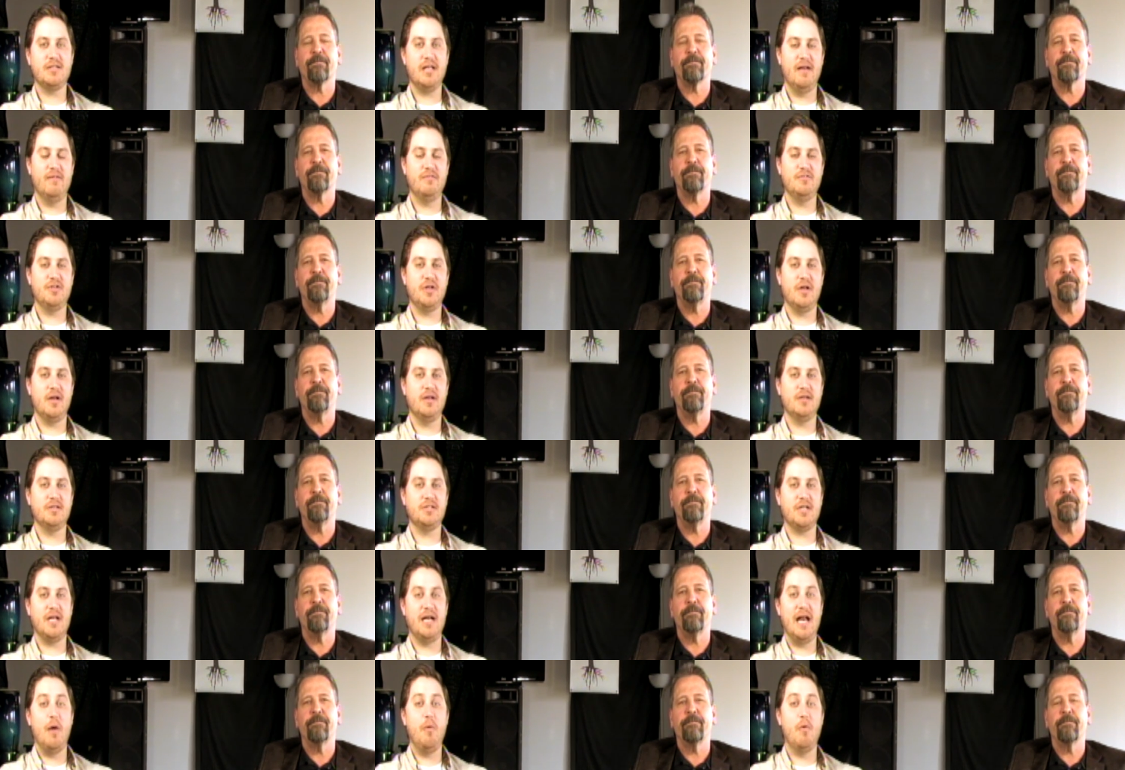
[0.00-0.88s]
Speaker 1: Life Church,
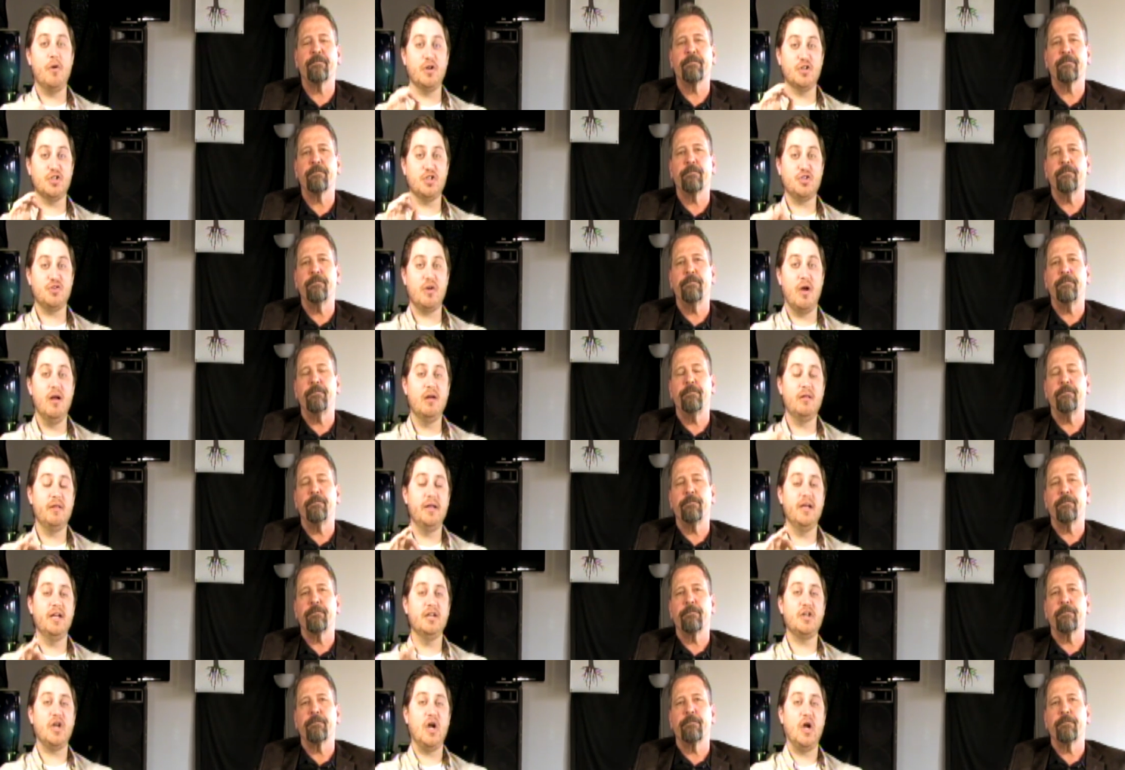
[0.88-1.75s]
and I want to strongly
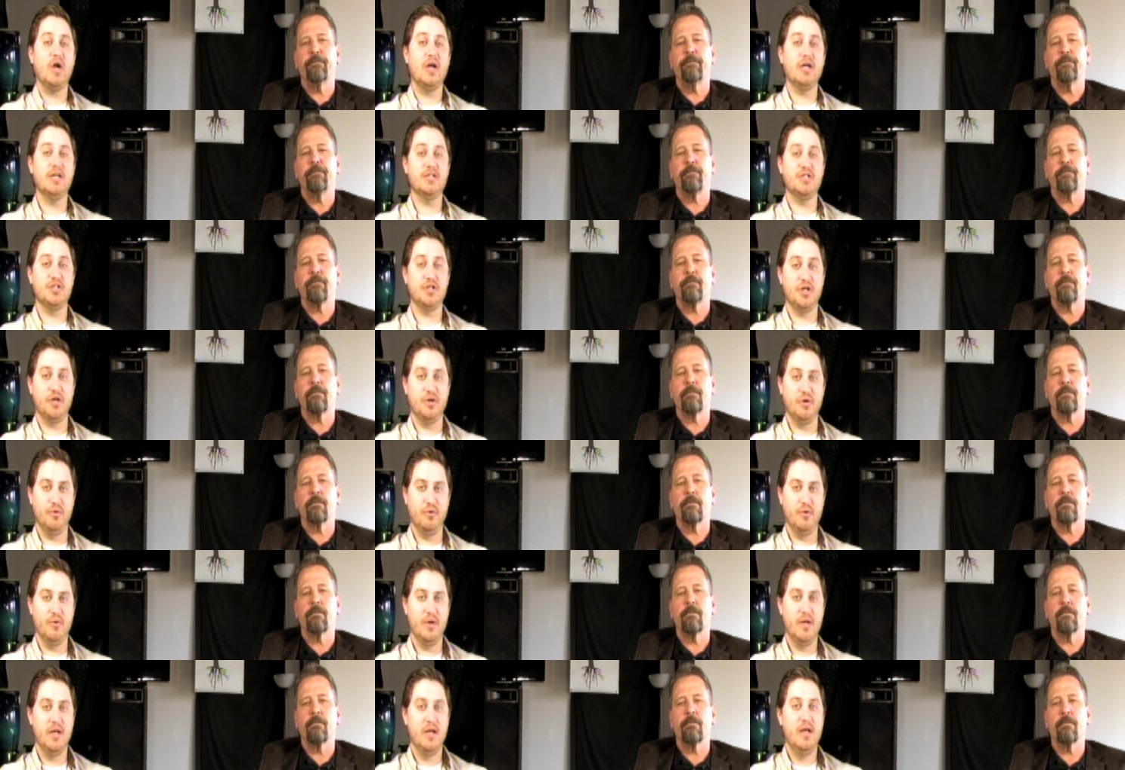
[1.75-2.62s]
encourage
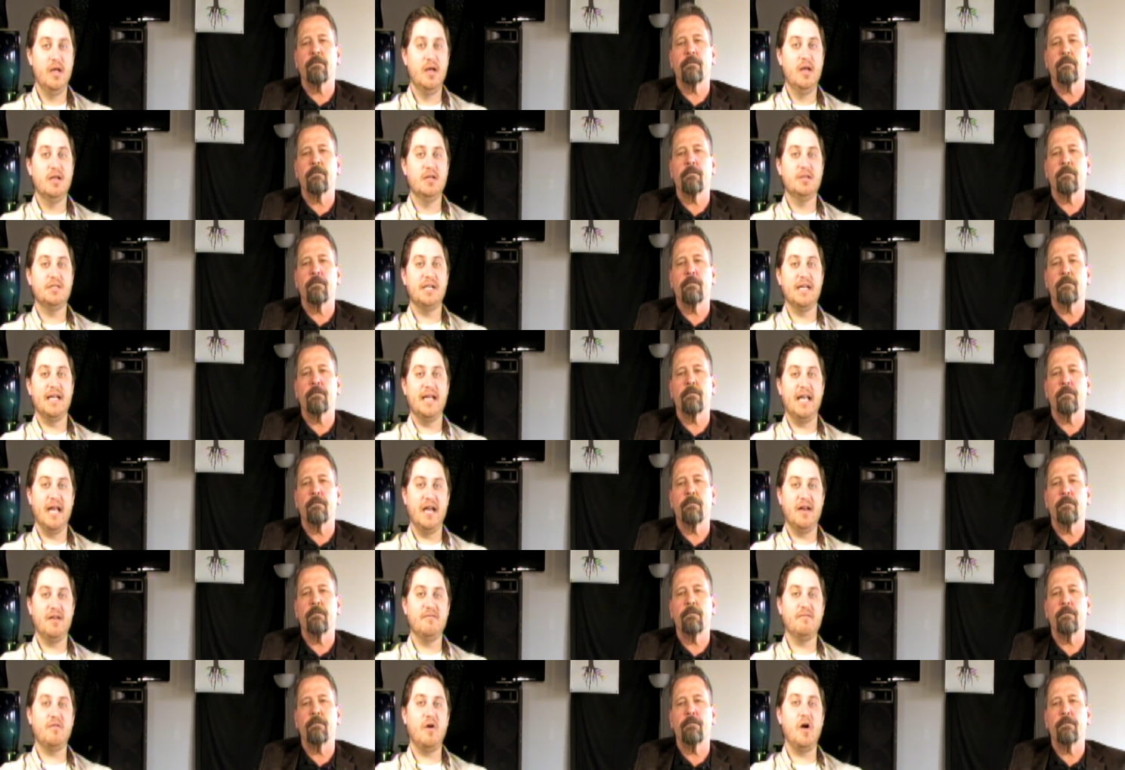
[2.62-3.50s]
you to get
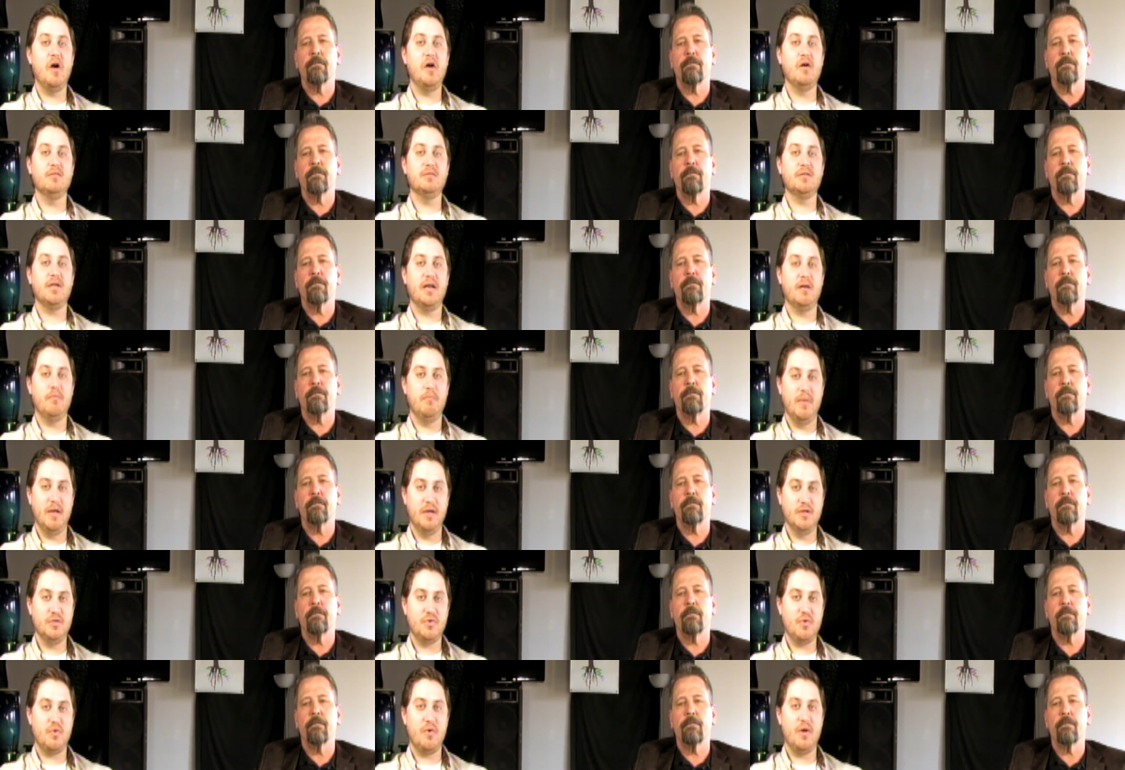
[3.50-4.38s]
involved in
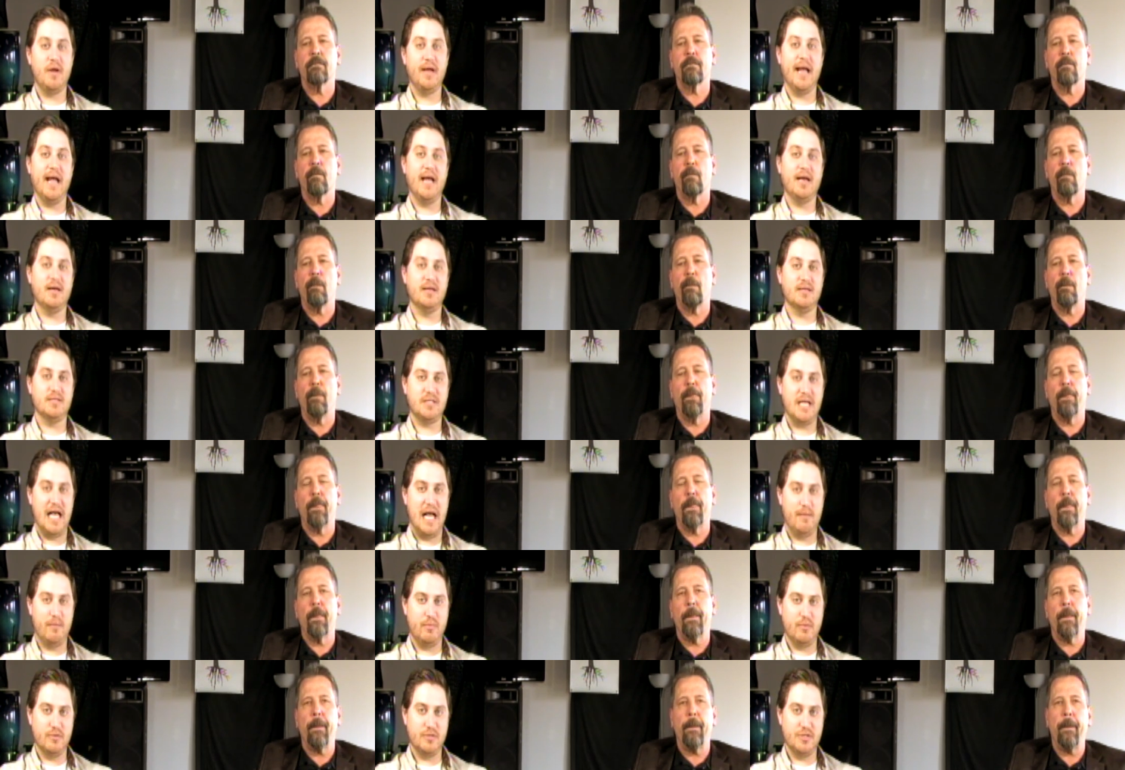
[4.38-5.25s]
mentoring and
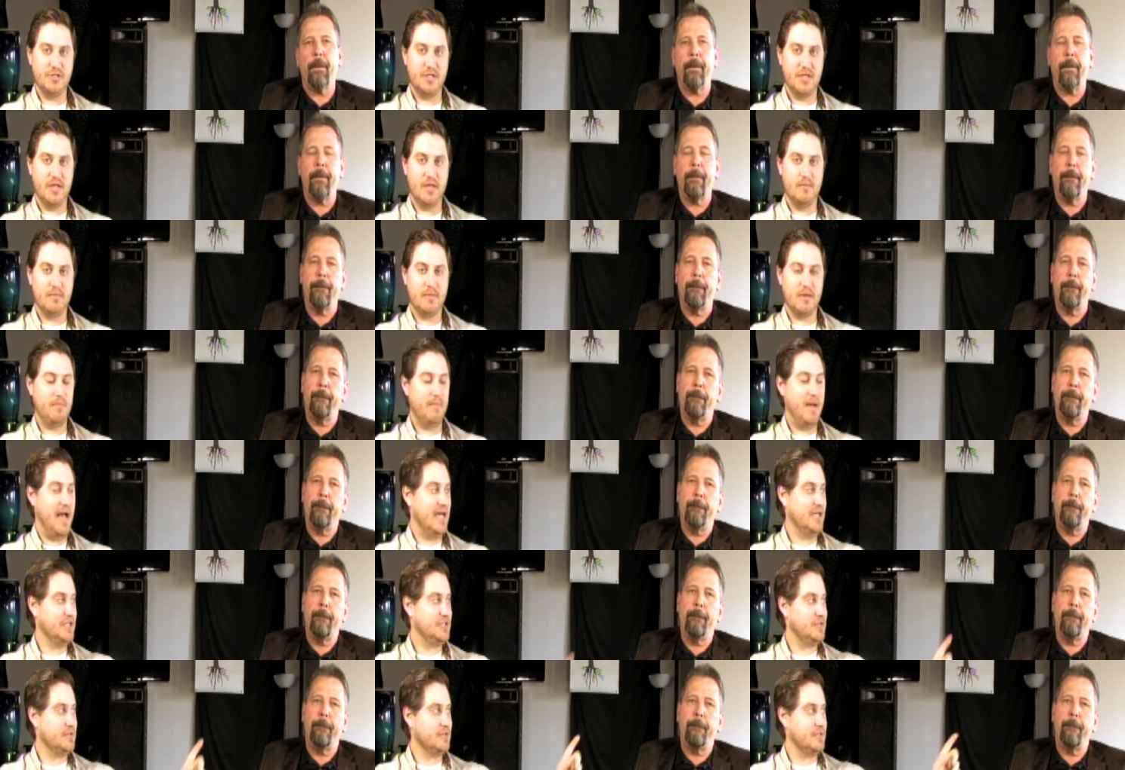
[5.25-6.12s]
discipleship.
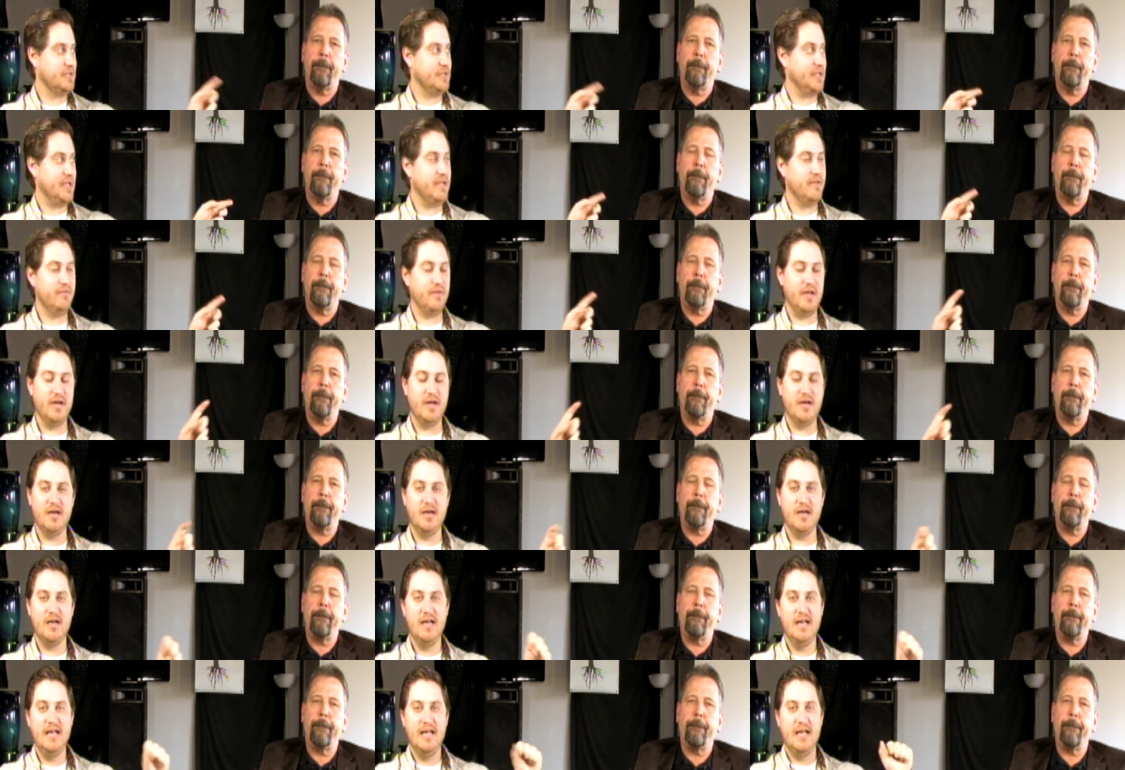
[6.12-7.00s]
Pastor Steve
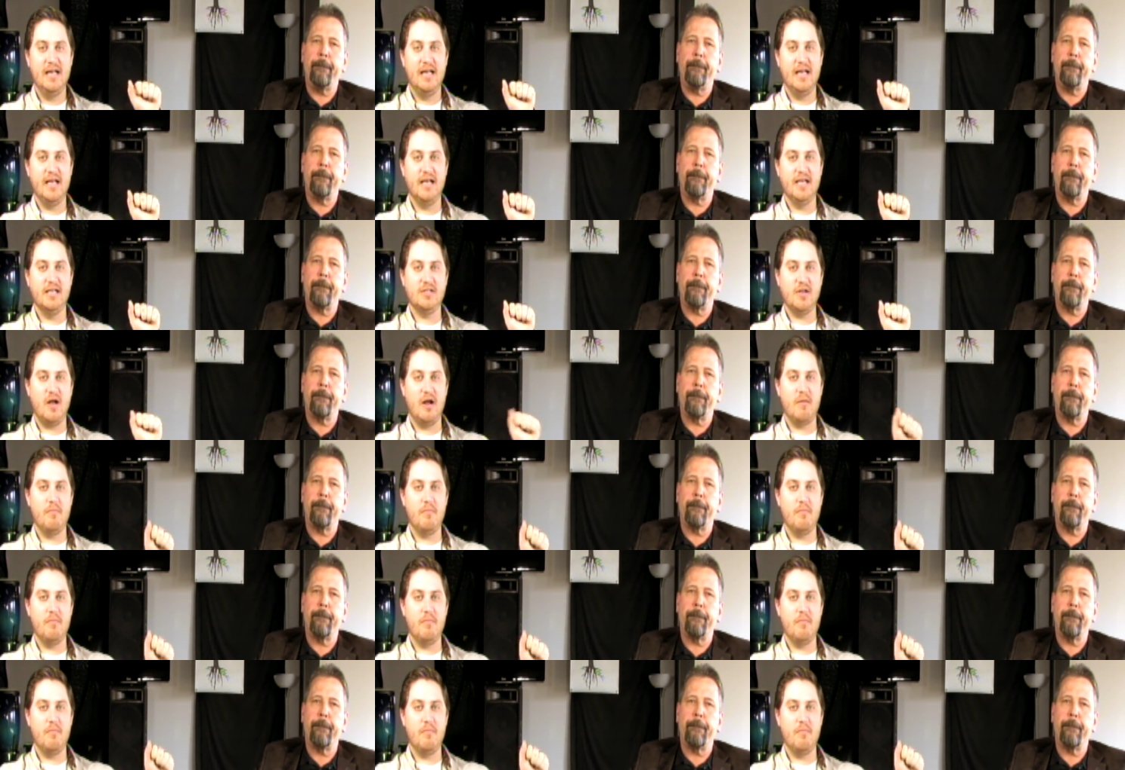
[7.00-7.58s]
here is our